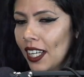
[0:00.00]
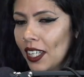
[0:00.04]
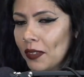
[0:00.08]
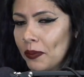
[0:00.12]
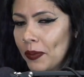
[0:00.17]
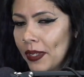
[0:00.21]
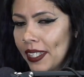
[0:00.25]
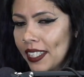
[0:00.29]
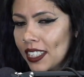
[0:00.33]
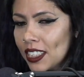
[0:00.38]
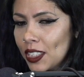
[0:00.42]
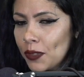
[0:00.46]

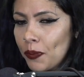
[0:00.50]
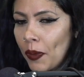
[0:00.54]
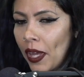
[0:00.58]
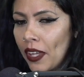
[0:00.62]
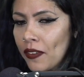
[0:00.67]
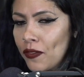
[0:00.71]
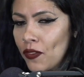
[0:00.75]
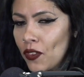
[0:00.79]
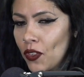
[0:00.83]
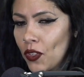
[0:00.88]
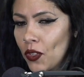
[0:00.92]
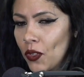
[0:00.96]
Being
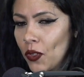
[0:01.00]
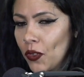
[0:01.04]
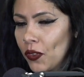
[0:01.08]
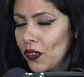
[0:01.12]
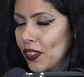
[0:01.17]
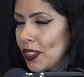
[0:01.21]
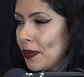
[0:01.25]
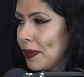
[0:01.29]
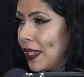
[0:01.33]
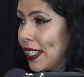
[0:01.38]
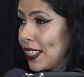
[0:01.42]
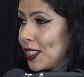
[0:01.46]
spiteful
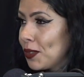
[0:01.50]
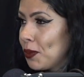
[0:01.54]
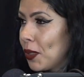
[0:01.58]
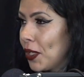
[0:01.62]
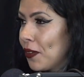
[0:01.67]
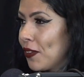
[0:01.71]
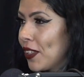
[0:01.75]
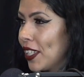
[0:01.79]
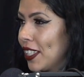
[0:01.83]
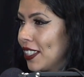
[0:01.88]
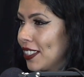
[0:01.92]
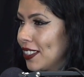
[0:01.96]
to my
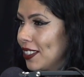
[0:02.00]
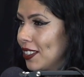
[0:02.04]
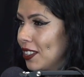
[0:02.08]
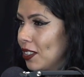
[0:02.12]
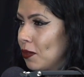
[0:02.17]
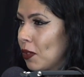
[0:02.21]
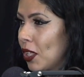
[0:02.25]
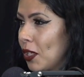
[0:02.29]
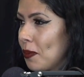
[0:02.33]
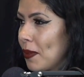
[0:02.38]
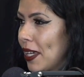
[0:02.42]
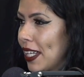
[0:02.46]
ex-boyfriend. Nice.
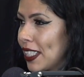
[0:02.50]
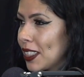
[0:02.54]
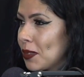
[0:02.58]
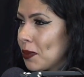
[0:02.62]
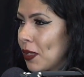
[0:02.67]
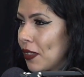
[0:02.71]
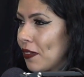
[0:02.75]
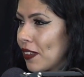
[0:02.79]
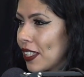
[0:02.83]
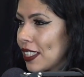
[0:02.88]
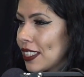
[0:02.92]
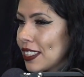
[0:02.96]
One of my
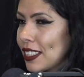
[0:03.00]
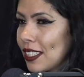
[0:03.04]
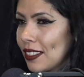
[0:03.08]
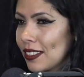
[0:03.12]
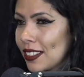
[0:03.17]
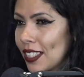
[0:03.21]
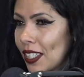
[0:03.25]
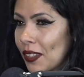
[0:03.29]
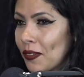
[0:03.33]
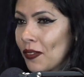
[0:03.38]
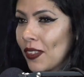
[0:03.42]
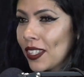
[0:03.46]
ex-boyfriends, I
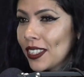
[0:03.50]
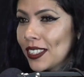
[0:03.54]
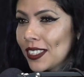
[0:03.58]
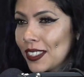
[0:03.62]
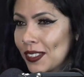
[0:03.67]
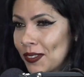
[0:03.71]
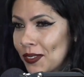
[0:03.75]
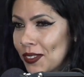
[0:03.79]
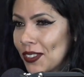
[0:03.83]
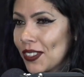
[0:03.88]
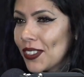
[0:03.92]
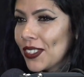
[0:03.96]
was like, fuck
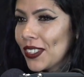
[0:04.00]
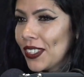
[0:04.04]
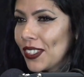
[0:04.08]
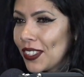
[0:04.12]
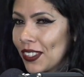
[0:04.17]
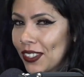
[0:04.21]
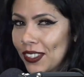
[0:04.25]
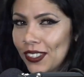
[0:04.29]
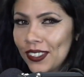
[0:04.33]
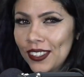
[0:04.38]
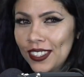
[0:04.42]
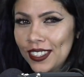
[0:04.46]
this fool, you
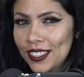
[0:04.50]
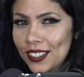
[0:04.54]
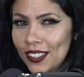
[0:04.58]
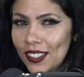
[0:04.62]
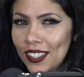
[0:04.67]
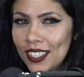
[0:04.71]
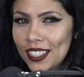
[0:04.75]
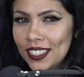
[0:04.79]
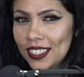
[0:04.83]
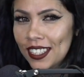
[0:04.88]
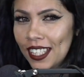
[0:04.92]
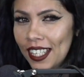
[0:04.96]
know, he's
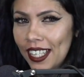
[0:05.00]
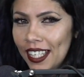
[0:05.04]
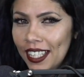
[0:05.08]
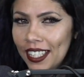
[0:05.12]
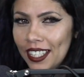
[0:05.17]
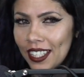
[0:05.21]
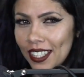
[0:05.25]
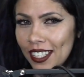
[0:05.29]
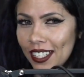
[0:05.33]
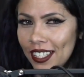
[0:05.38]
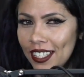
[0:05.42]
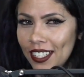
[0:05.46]
always
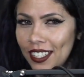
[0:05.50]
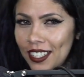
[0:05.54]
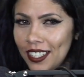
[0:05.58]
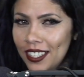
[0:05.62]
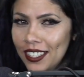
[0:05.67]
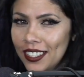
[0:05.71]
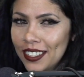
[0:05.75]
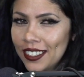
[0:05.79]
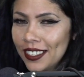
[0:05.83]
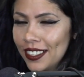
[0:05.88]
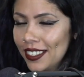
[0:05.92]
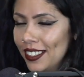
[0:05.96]
like,
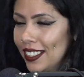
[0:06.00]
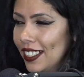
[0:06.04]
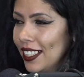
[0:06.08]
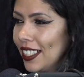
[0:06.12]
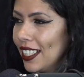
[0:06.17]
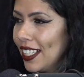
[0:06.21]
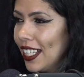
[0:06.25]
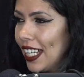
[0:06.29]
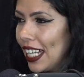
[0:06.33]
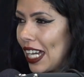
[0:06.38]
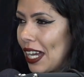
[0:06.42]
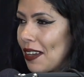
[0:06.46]
ah.
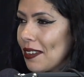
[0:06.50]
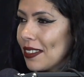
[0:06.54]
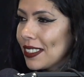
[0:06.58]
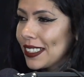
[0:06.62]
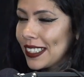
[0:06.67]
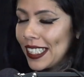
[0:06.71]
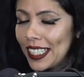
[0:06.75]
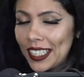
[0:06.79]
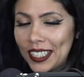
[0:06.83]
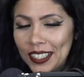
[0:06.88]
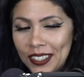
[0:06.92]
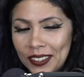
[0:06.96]
Oh. And I was
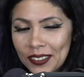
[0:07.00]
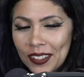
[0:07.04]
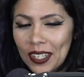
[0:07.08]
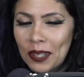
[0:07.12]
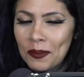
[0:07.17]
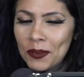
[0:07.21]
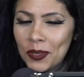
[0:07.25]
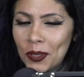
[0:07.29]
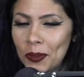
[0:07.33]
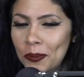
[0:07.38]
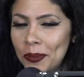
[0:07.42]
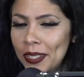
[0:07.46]
like, you know,
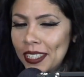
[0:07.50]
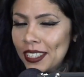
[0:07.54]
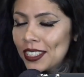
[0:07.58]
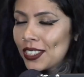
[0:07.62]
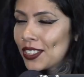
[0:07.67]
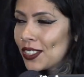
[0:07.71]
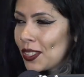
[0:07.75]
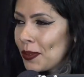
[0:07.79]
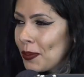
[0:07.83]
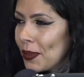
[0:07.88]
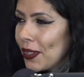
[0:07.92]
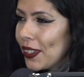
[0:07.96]
I'm gonna go be a
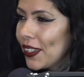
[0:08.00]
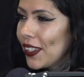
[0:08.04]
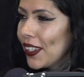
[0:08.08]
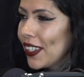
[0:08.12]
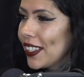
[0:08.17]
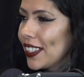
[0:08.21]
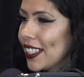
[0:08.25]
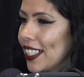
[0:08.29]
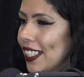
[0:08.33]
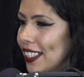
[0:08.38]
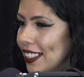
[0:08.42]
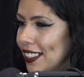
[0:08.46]
stripper.
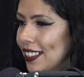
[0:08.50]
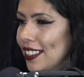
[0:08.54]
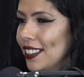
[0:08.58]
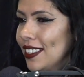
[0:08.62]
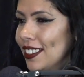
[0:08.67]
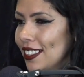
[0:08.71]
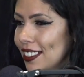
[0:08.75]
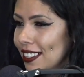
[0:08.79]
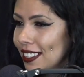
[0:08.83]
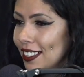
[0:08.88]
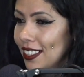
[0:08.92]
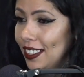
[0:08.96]
And
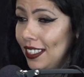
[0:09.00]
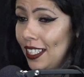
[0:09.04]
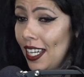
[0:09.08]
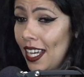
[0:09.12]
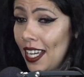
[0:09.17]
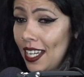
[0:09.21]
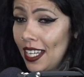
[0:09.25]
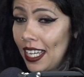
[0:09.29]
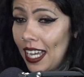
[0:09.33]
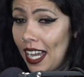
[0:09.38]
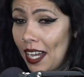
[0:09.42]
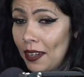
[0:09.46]
then,
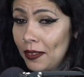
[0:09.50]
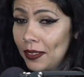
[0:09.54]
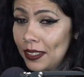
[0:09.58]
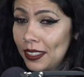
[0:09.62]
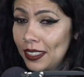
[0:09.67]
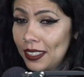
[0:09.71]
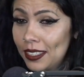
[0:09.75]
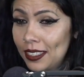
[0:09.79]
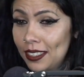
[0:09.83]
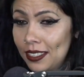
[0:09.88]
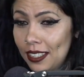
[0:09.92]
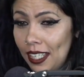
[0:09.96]
yeah,
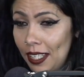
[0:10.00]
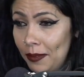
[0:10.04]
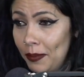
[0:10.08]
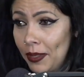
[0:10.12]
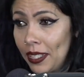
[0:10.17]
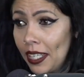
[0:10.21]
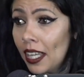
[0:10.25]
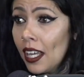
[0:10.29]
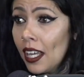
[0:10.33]
I